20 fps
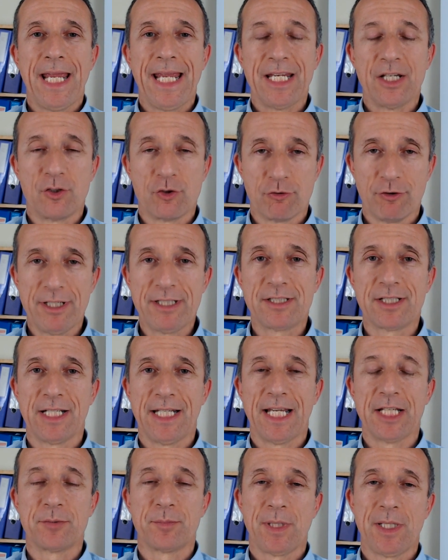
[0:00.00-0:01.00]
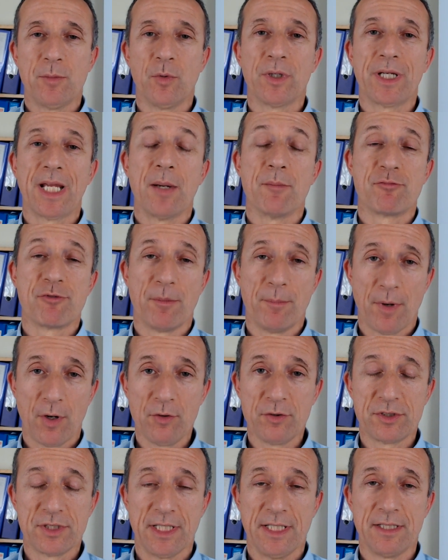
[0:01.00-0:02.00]
increasingly as people get
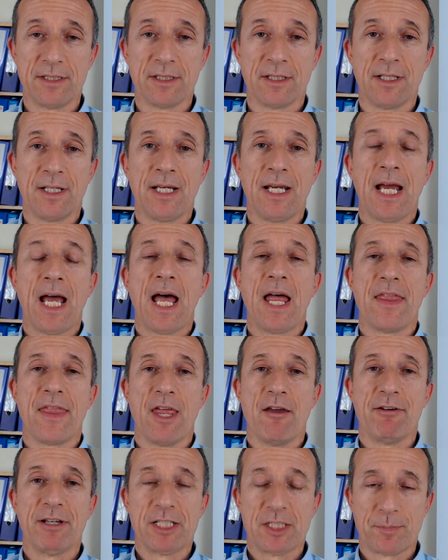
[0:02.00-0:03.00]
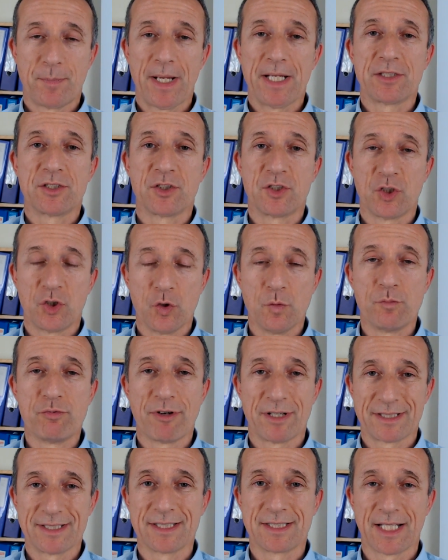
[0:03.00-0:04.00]
promoted, they're expected to do
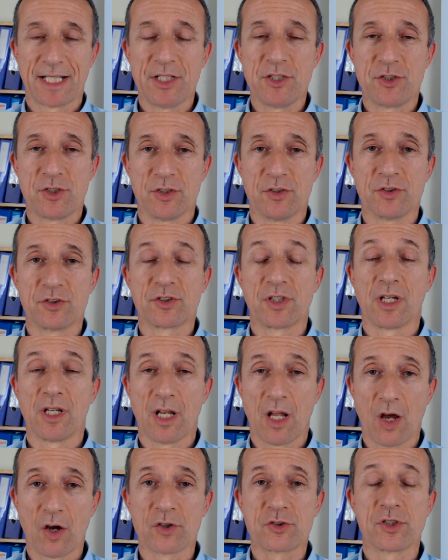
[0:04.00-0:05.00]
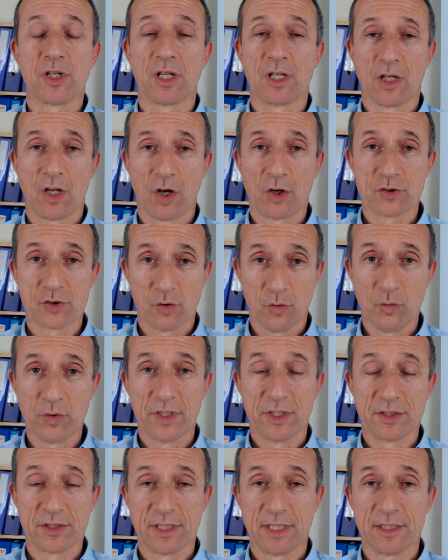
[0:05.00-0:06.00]
presentations to larger and larger
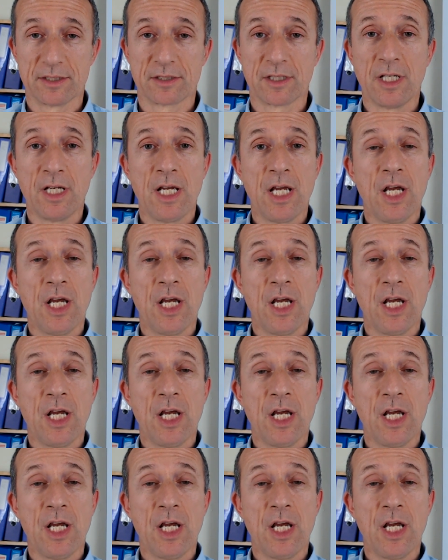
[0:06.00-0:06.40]
audiences.